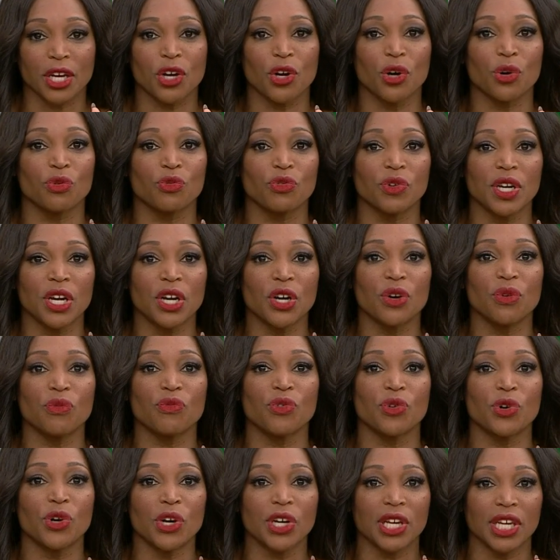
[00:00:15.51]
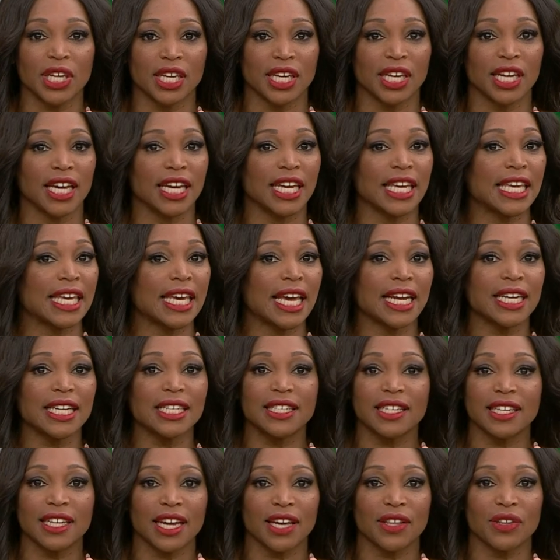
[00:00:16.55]
Career Rookie, a get it
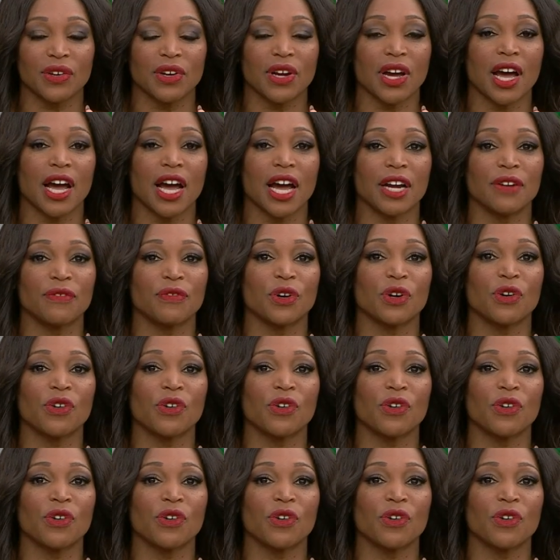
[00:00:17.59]
together guide for